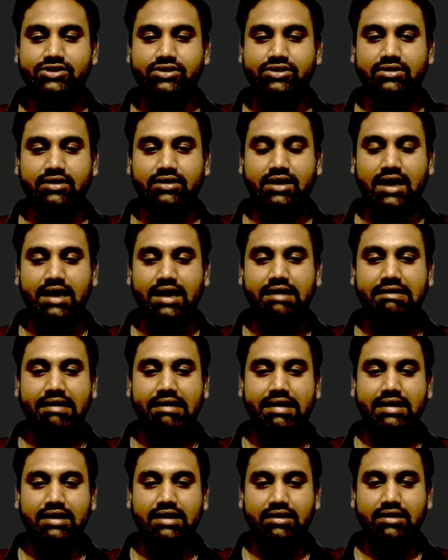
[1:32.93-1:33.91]

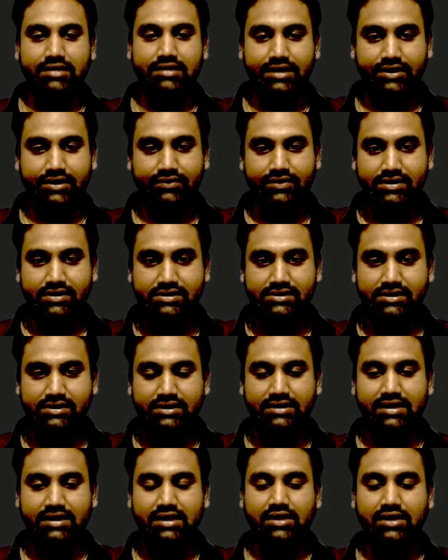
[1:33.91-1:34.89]
container liquids,
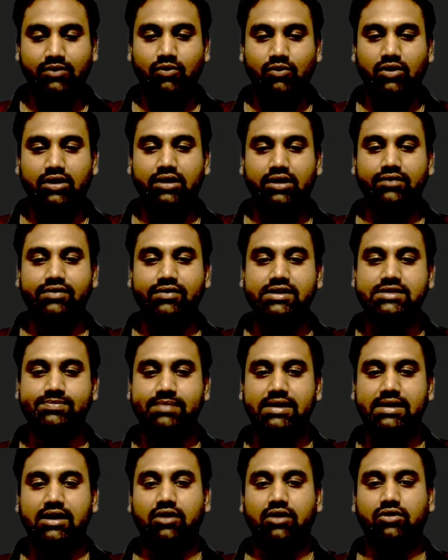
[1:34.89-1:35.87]
then the water will
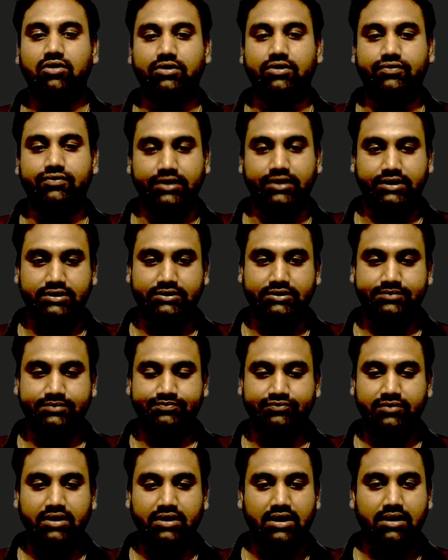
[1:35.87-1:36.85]
spill out of it.
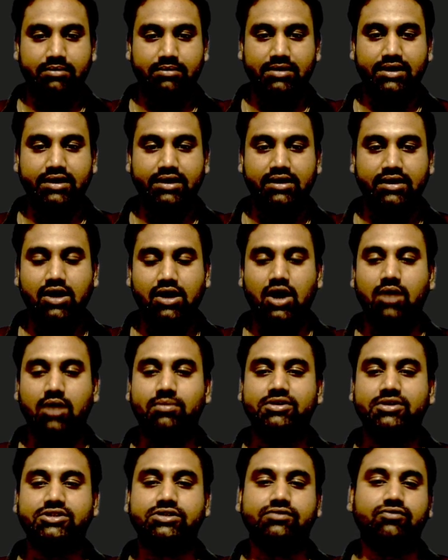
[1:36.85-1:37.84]
Am I right? How
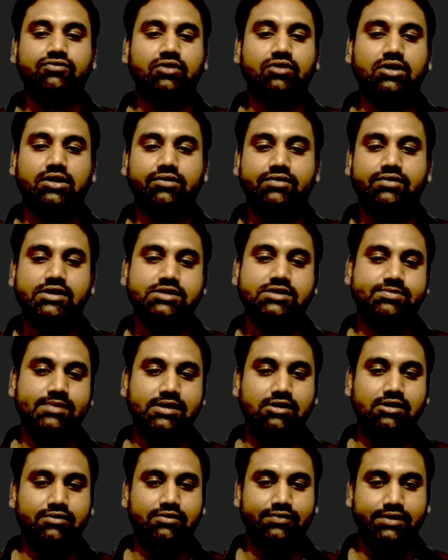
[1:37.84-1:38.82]
much of water will
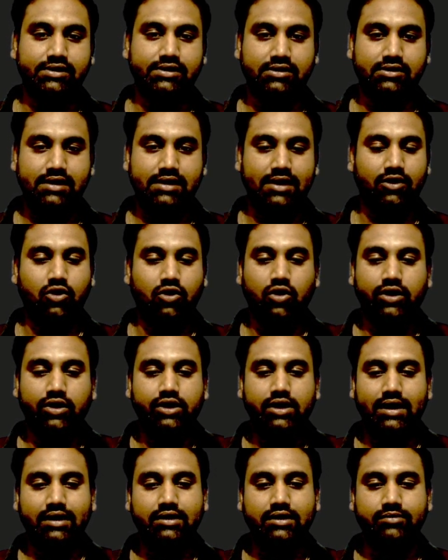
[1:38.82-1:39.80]
spill off it according
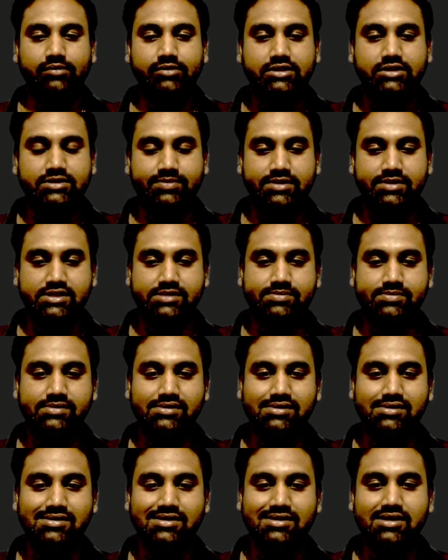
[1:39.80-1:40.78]
to Archimedes principle?
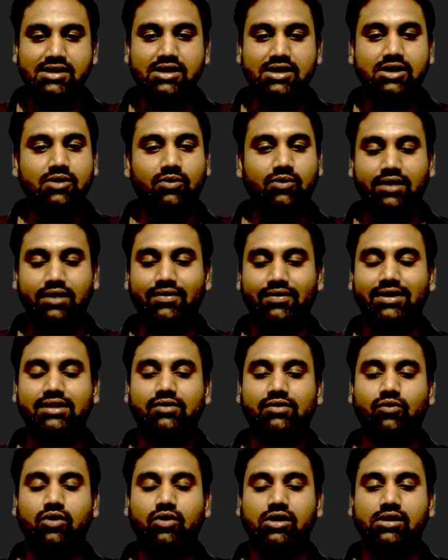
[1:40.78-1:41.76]
Whatever the
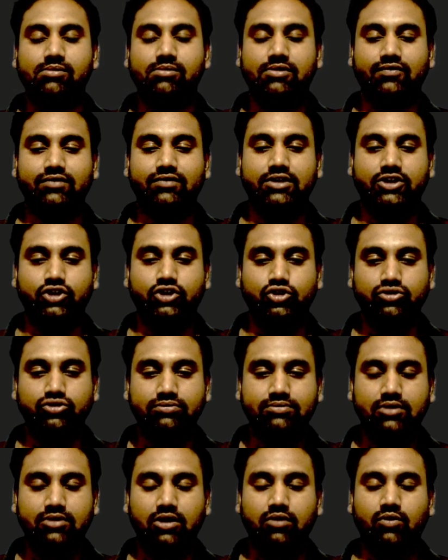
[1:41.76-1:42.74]
volume of the
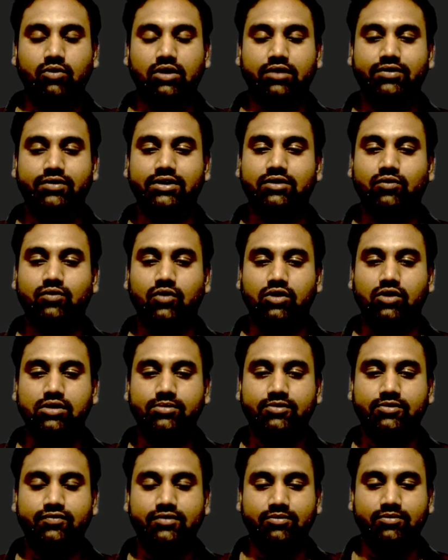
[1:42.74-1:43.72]
cube or whatever the
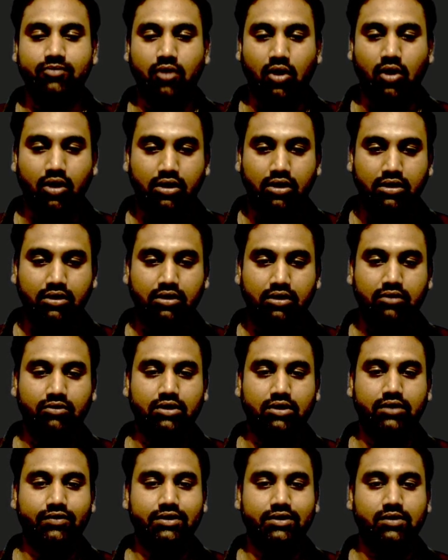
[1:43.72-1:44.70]
volume of the block or
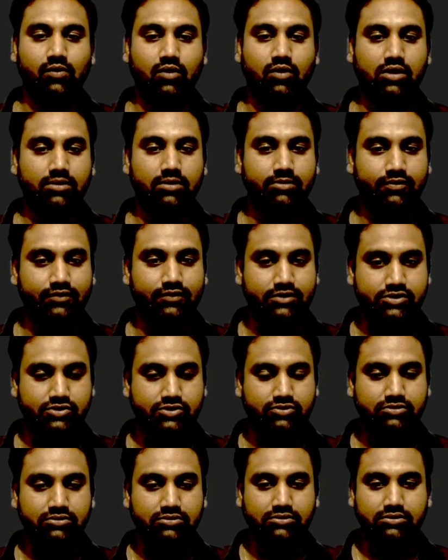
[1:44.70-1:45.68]
whatever the volume of the
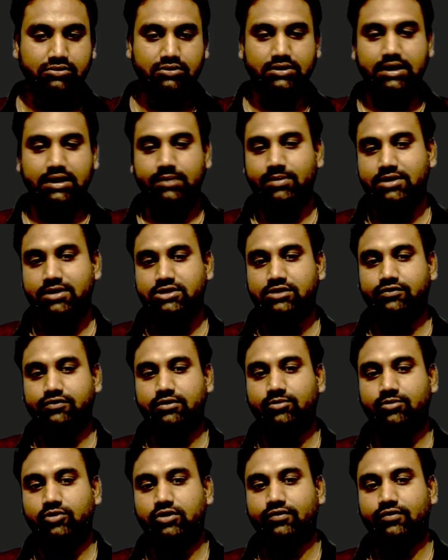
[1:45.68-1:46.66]
stone, that much of
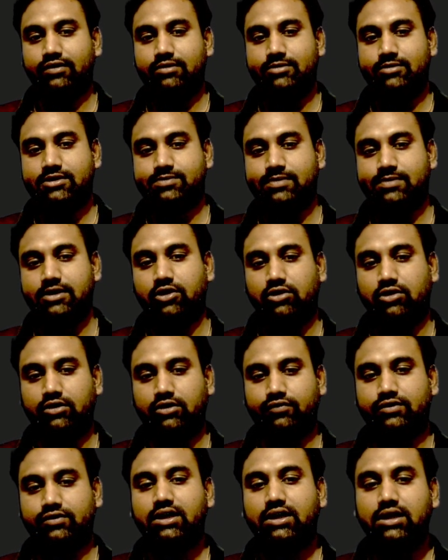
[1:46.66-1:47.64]
amount will be spilled out
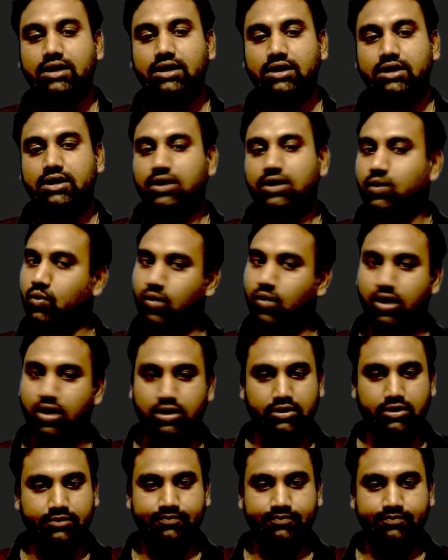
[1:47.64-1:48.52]
of the water